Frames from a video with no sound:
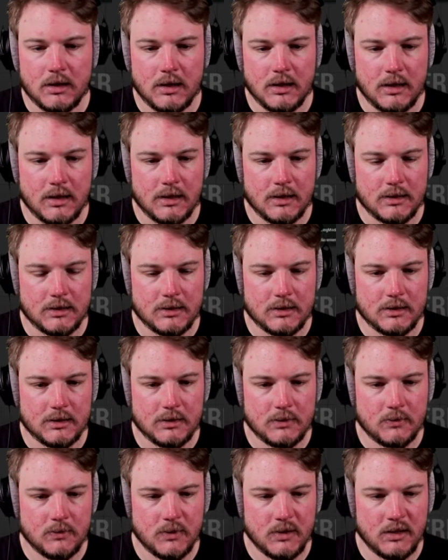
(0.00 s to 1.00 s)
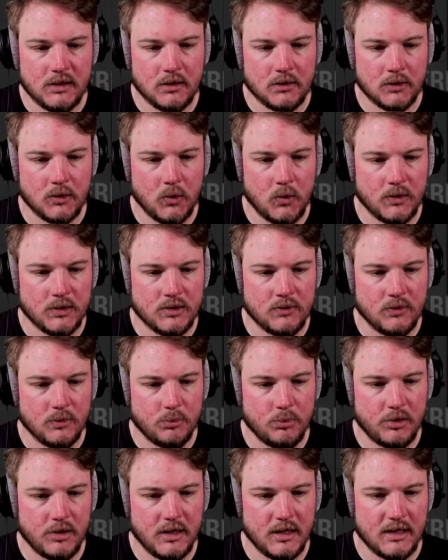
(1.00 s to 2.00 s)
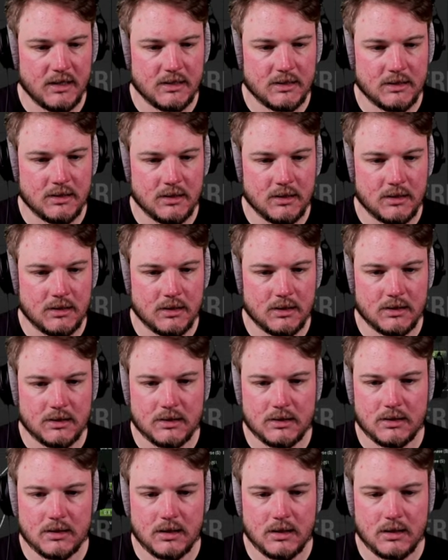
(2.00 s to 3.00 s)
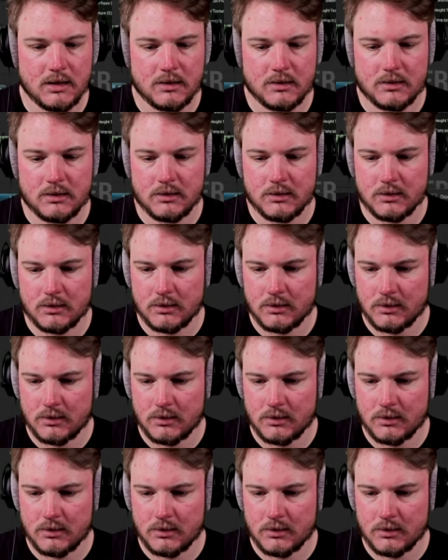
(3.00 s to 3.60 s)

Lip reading: And we are going to replace this guy.